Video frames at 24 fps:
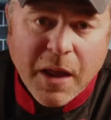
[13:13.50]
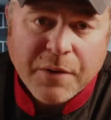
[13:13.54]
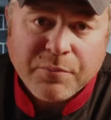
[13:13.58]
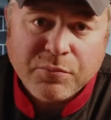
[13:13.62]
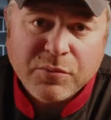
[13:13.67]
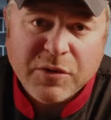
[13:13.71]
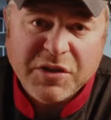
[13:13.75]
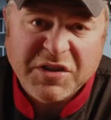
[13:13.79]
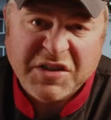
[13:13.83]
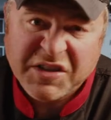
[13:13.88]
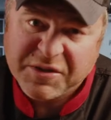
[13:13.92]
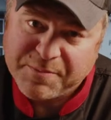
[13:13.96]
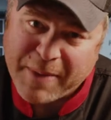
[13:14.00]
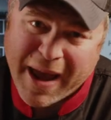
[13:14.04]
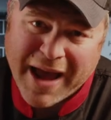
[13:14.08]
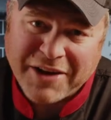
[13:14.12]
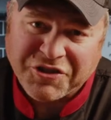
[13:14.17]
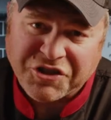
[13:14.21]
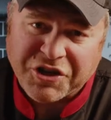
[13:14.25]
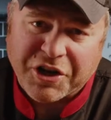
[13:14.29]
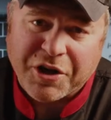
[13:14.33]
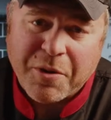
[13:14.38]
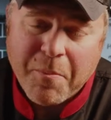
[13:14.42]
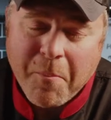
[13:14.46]
this is
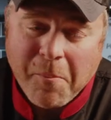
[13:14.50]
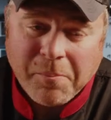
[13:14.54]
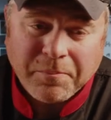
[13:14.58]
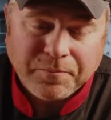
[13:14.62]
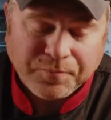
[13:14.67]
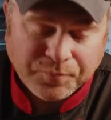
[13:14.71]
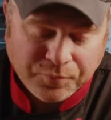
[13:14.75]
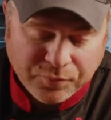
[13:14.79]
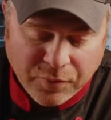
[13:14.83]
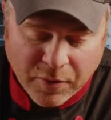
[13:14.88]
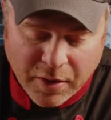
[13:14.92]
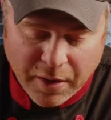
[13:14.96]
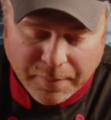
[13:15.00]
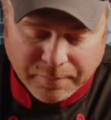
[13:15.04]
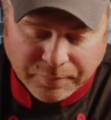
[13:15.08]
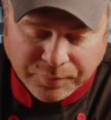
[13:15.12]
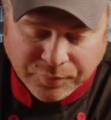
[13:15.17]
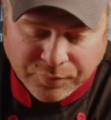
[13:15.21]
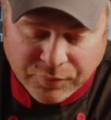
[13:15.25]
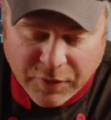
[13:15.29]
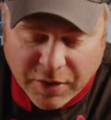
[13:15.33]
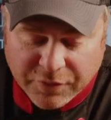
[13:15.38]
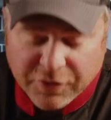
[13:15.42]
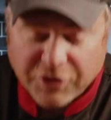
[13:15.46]
magic.
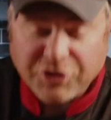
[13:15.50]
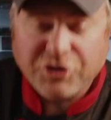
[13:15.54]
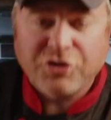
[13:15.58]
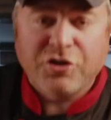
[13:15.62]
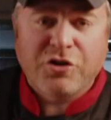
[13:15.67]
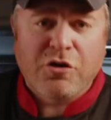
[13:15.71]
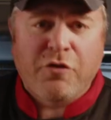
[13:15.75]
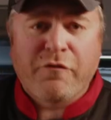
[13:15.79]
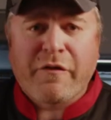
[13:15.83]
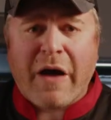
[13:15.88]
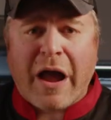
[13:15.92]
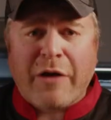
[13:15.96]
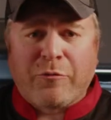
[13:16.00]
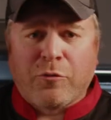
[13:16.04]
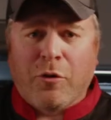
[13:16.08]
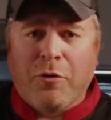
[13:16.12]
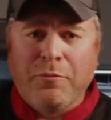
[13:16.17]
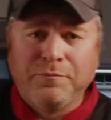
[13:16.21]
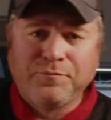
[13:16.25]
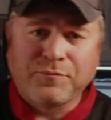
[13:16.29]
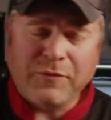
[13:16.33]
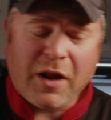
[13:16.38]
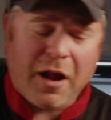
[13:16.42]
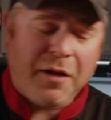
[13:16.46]
This should go viral.
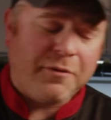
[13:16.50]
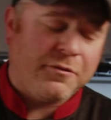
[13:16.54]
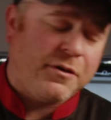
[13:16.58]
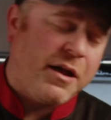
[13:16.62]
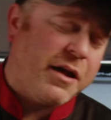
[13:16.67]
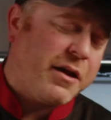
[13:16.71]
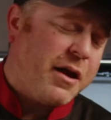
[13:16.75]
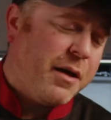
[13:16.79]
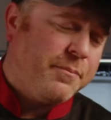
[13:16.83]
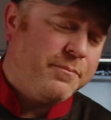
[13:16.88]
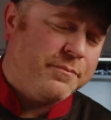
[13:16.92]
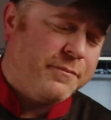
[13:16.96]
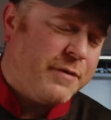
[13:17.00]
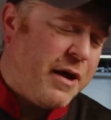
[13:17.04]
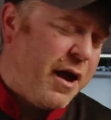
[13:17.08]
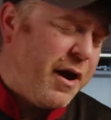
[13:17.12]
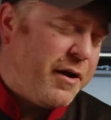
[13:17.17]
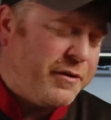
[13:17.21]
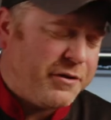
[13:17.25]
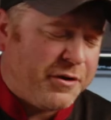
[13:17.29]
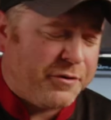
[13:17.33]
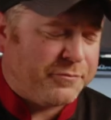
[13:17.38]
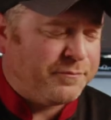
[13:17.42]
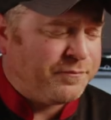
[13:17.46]
Not like
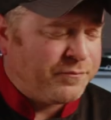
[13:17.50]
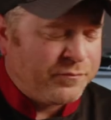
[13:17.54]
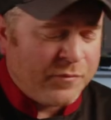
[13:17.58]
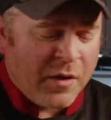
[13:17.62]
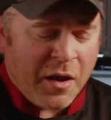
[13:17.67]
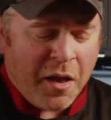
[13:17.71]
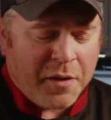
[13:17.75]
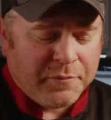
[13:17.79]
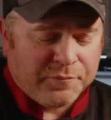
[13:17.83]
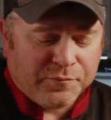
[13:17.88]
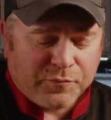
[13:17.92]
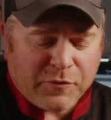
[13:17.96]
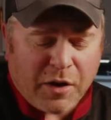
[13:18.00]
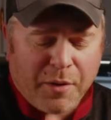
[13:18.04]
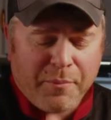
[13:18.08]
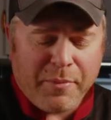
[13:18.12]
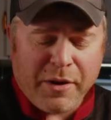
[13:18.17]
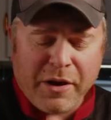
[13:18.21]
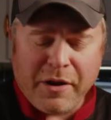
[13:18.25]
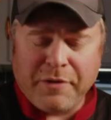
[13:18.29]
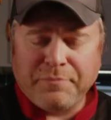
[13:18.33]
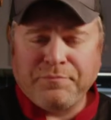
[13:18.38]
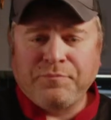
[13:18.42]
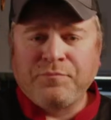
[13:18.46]
I know, I'm
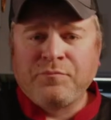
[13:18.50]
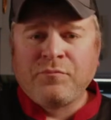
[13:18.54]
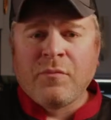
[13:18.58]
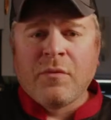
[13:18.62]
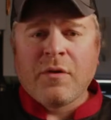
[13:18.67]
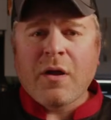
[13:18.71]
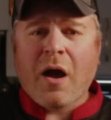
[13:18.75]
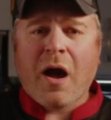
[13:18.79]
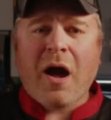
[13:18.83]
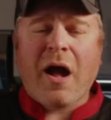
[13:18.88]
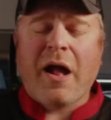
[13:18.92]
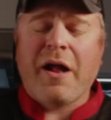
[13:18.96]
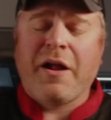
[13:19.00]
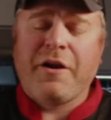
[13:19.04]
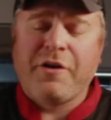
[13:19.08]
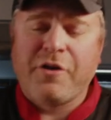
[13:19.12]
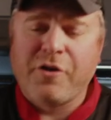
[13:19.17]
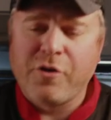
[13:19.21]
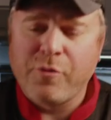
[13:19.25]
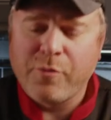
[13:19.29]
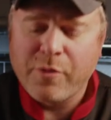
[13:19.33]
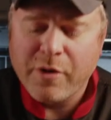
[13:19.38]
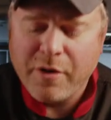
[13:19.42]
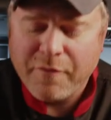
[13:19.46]
being
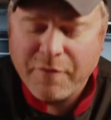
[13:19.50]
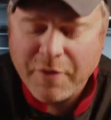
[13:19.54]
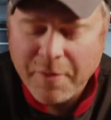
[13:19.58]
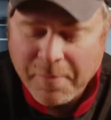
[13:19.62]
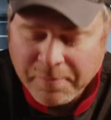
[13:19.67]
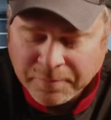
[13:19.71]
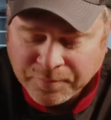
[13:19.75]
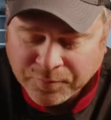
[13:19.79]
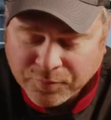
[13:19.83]
hot-headed or whatever.